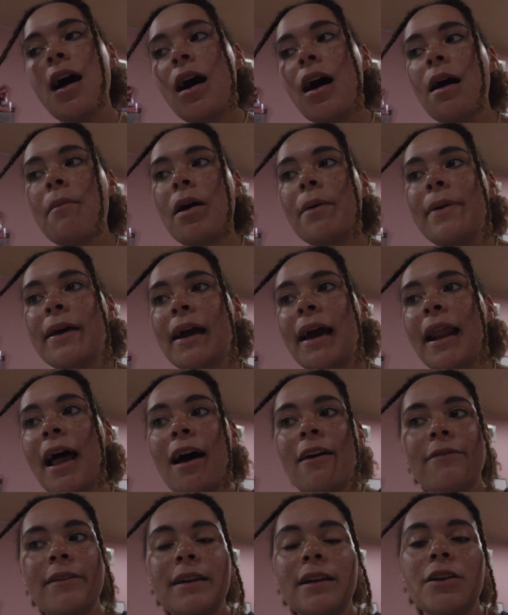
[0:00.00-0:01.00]
I'll pick out an
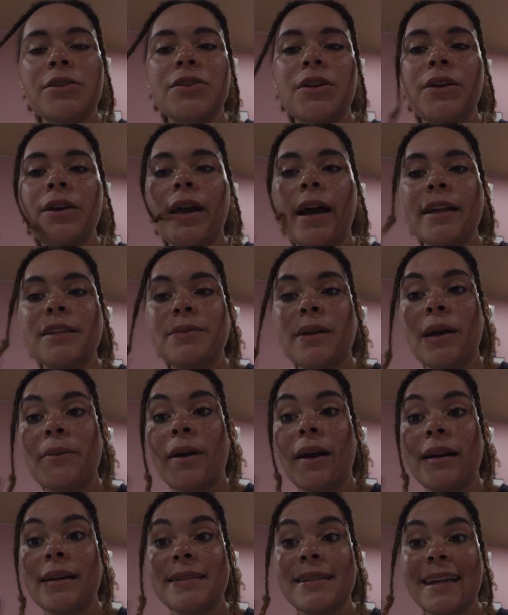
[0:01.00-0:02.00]
outfit and I'll show you guys what I
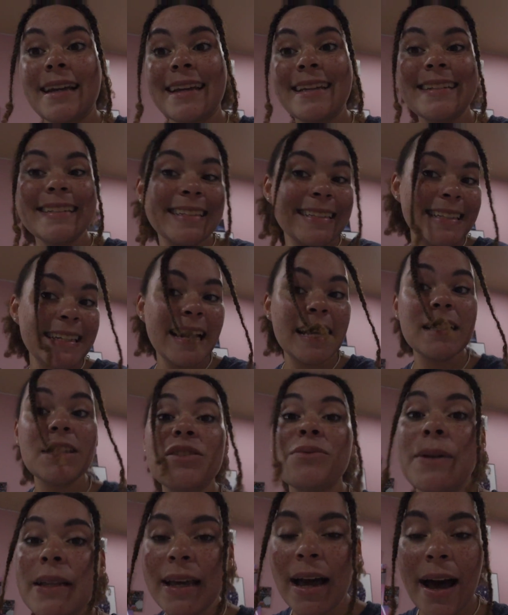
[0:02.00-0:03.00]
wear in a second because
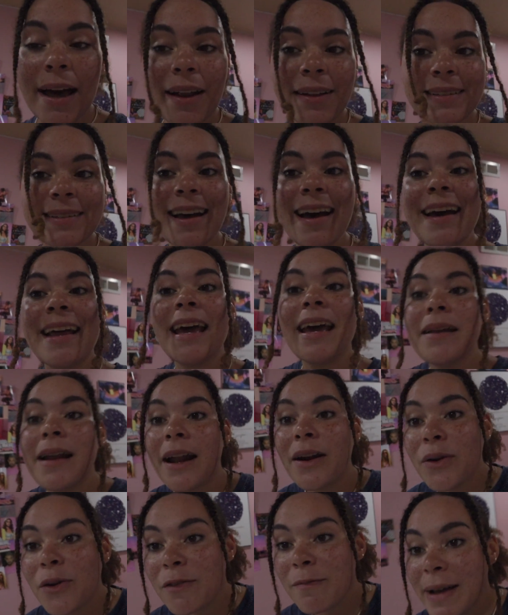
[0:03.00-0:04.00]
it's really hot outside and
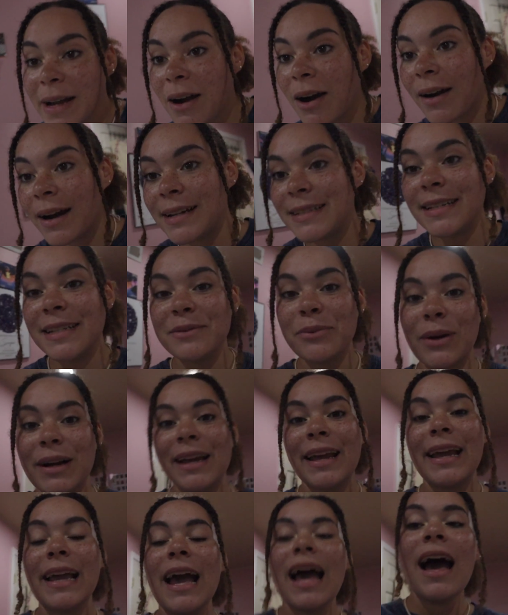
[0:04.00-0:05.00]
I don't know if my car AC is
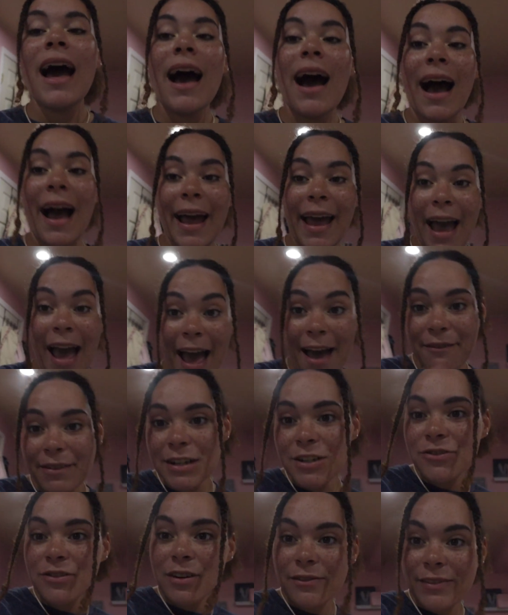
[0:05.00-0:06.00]
working. I
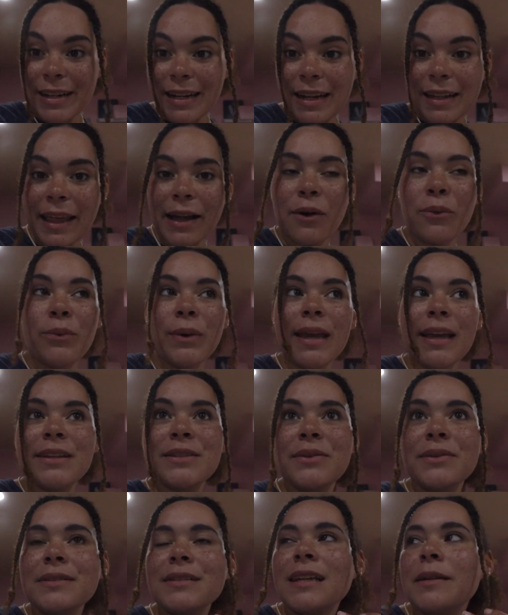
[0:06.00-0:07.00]
haven't driven in like a week,
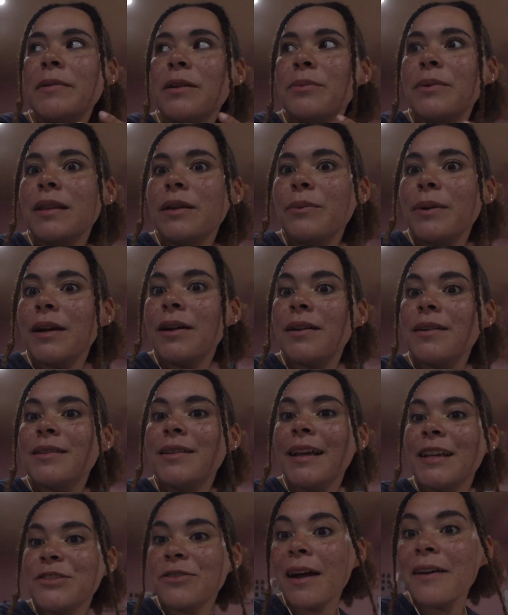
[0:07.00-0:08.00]
so this is gonna be really weird,
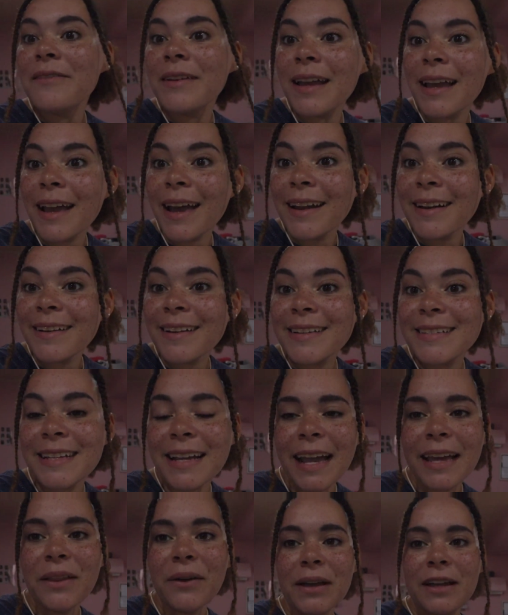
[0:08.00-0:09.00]
like driving again, because
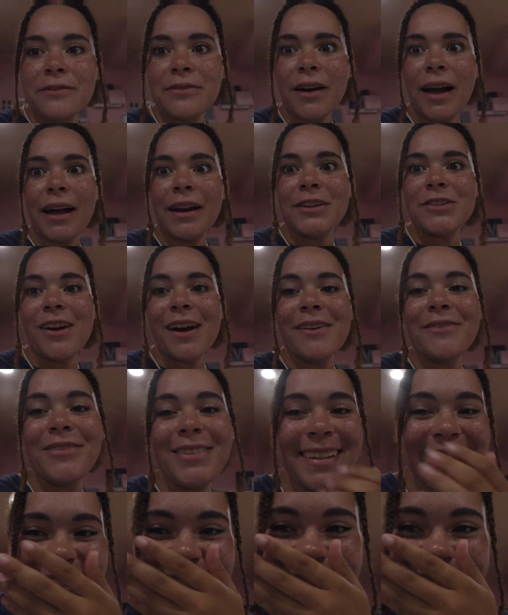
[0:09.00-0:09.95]
like I low-key forgot how to drive.